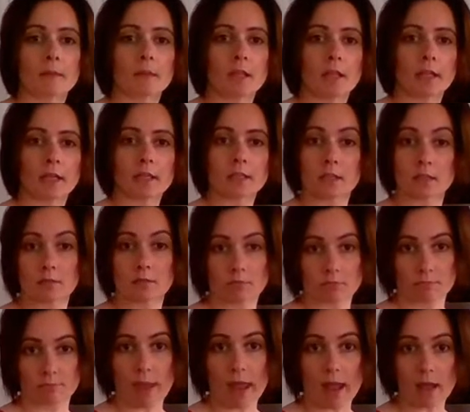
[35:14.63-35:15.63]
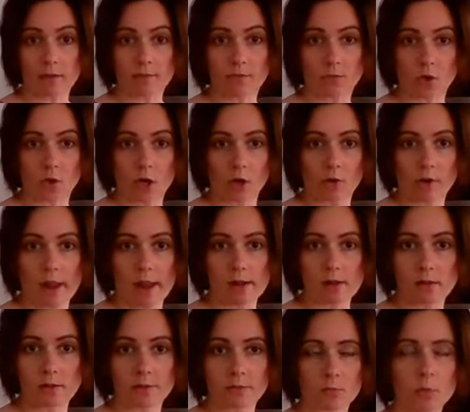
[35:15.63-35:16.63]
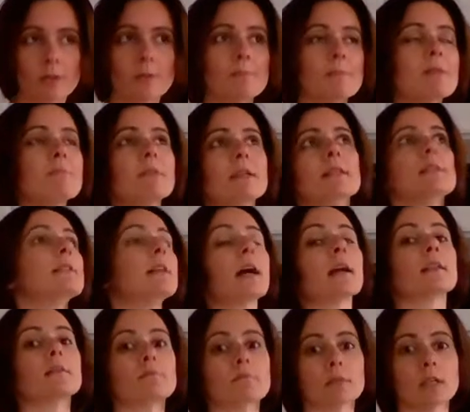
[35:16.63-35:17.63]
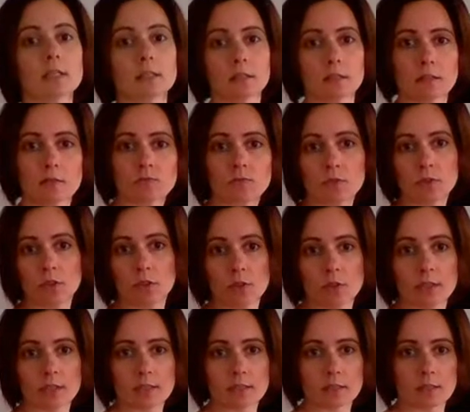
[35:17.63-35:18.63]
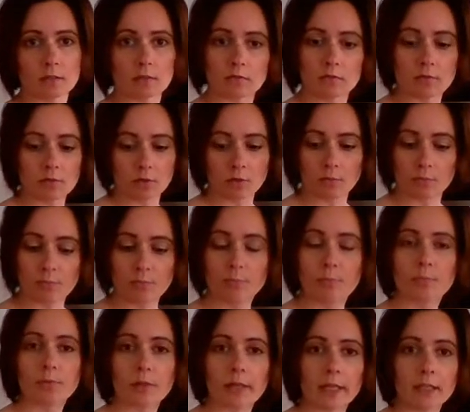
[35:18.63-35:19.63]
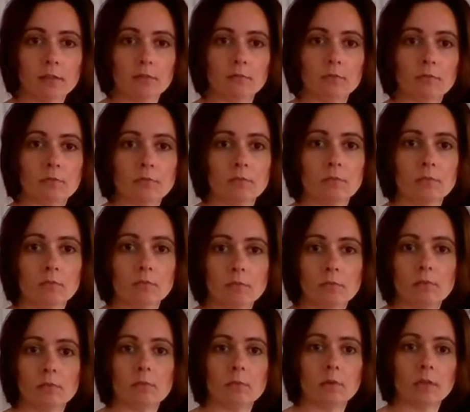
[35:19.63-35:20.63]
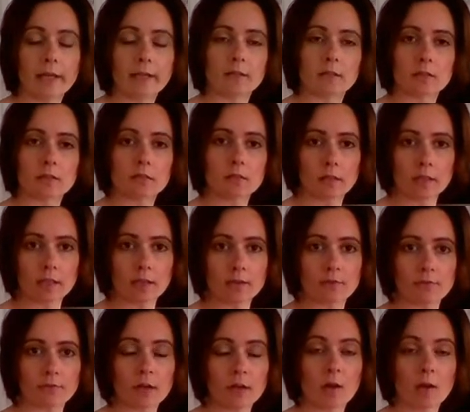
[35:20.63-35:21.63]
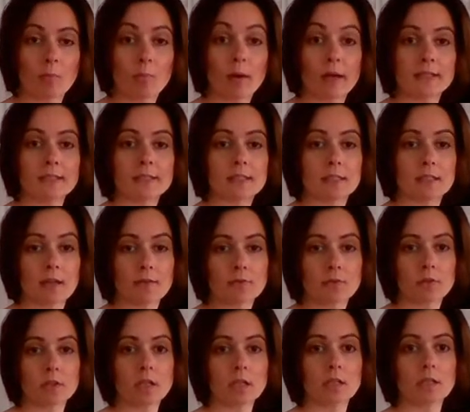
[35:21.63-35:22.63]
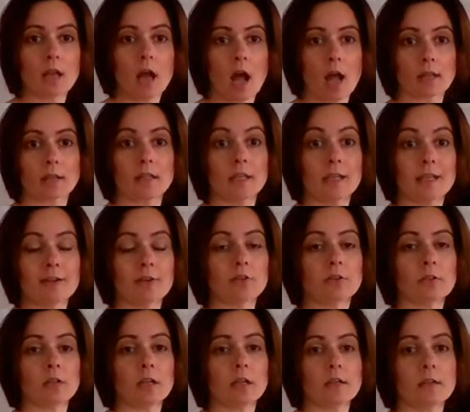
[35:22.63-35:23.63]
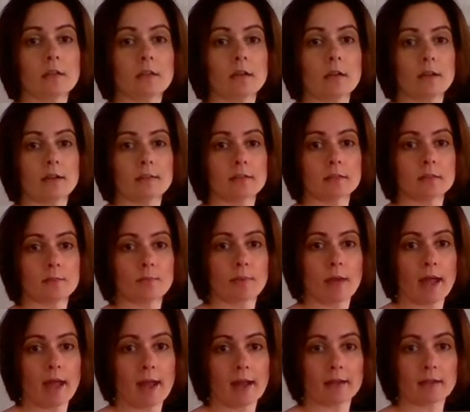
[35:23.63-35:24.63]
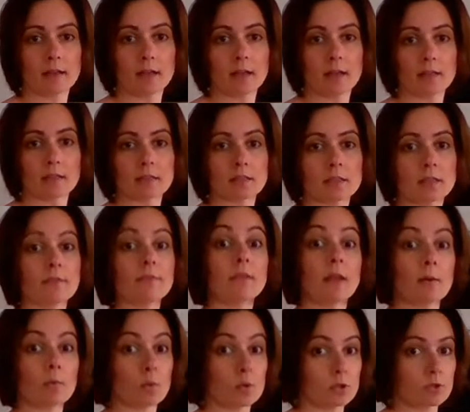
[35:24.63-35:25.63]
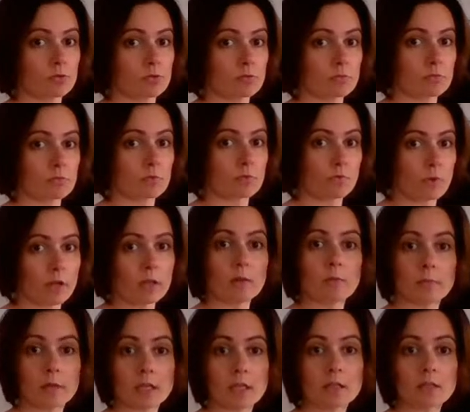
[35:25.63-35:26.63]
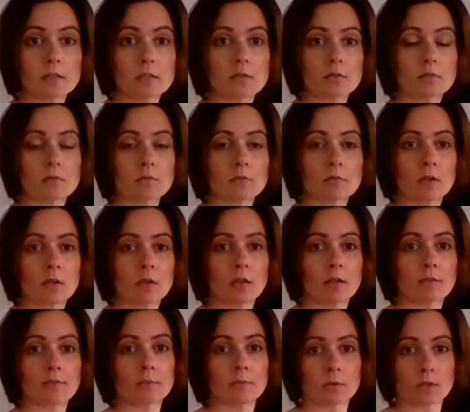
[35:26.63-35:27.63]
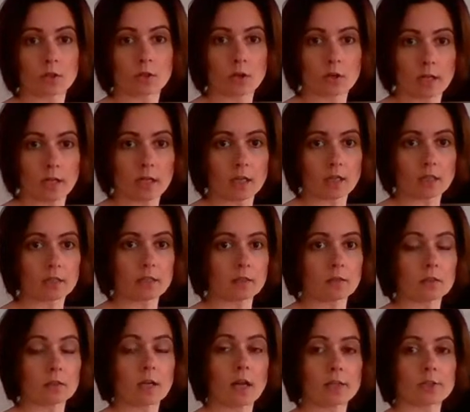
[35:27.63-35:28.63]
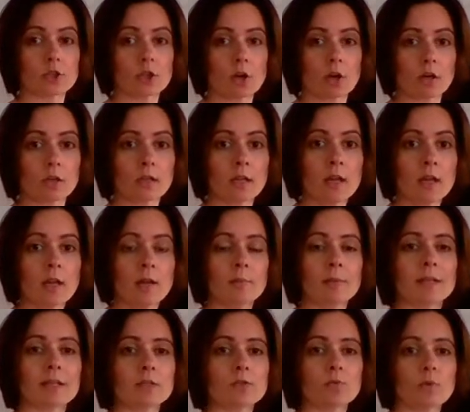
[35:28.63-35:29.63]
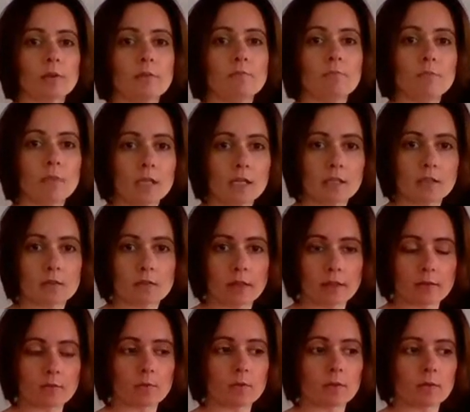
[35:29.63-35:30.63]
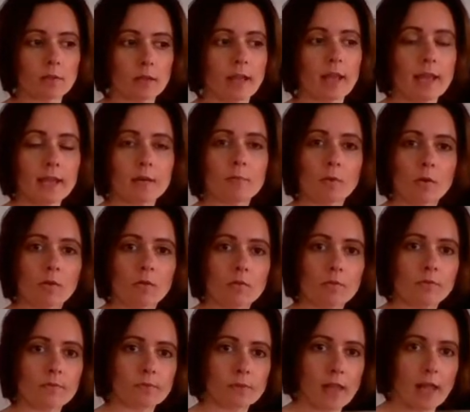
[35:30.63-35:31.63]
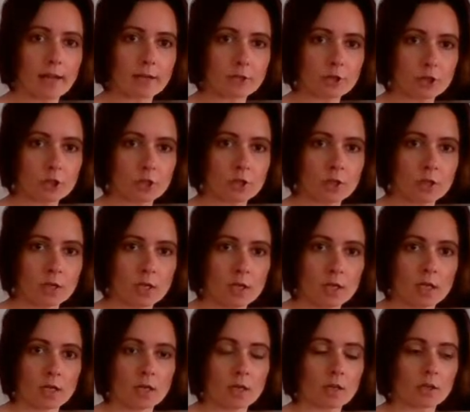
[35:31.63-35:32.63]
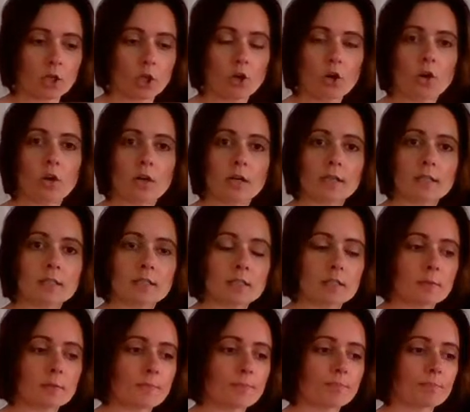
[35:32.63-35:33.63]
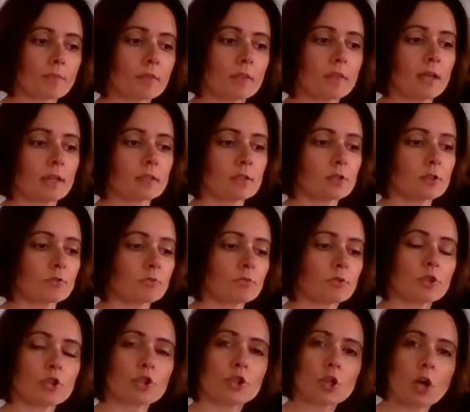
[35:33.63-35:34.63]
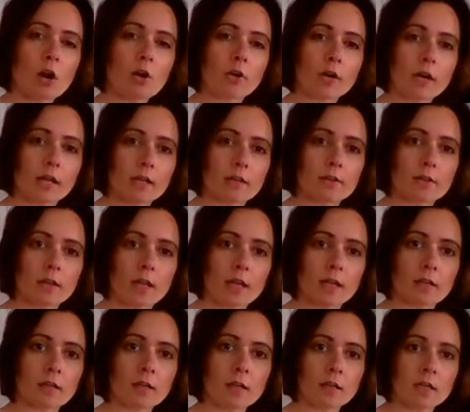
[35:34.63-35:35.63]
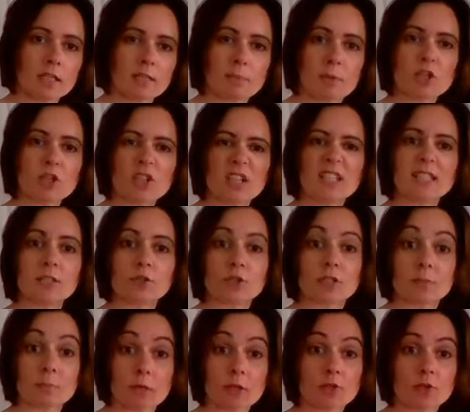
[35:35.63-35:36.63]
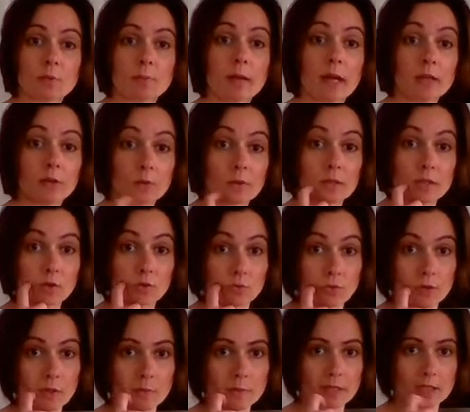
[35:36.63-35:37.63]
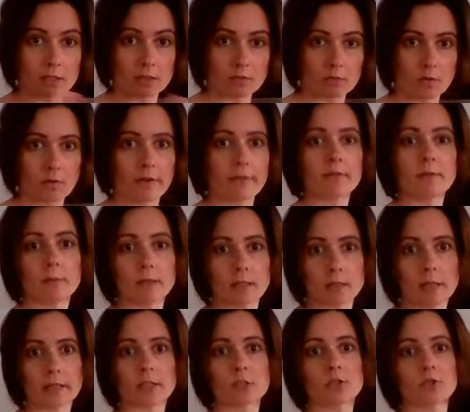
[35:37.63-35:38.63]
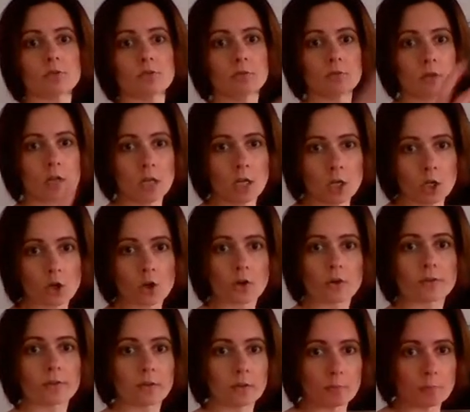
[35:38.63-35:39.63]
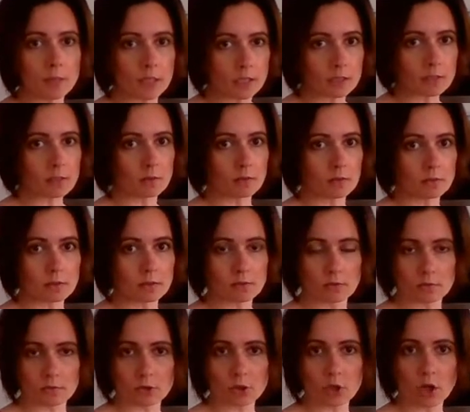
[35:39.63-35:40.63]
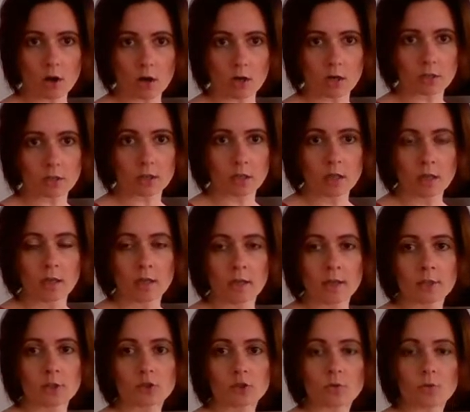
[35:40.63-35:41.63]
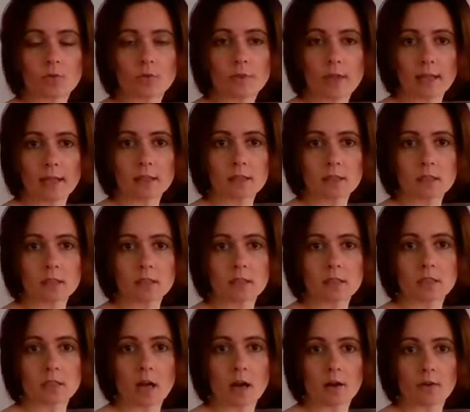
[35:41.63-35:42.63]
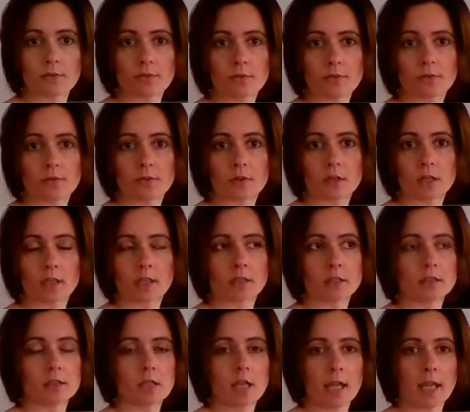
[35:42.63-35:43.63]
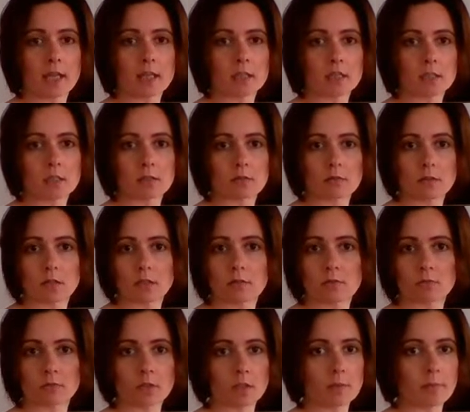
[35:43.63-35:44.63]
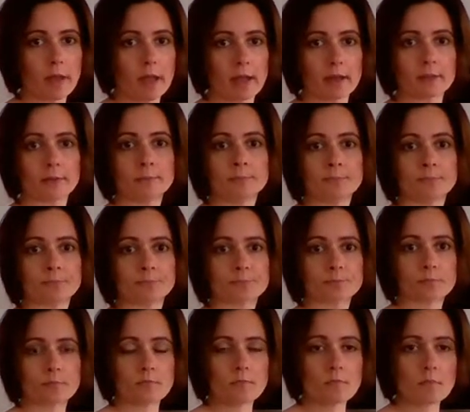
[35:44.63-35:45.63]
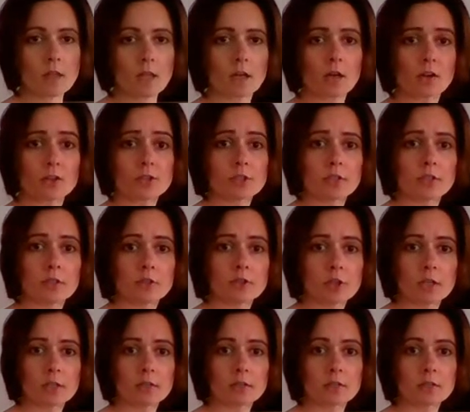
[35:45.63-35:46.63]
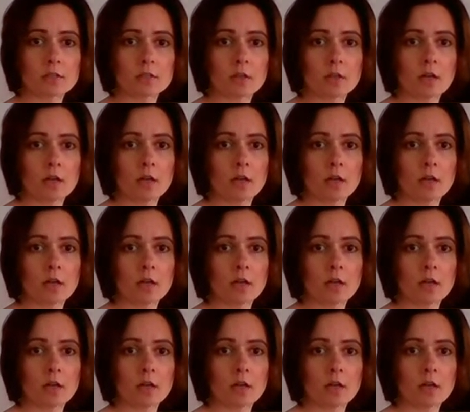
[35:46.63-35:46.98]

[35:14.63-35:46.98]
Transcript: Like, is it bad for our health? Well, maybe it's not as good as a, you know, plain lettuce leaf, but it's definitely not nearly as bad as if that was real meat, if we were cooking it and it got charred. Because when meat, like with animal flesh, cooks, that charring thing, especially, it's especially bad on the grill, because, you know, everybody likes to cook their meat till it's all charred. So that stuff contains these really bad carcinogens.